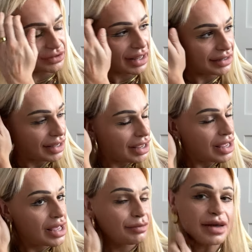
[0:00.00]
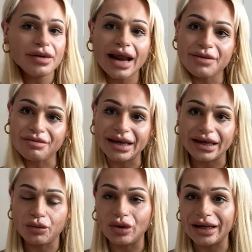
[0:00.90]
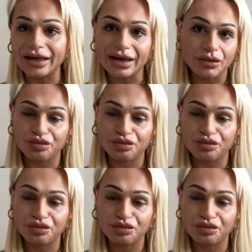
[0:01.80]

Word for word: Like people like me, we,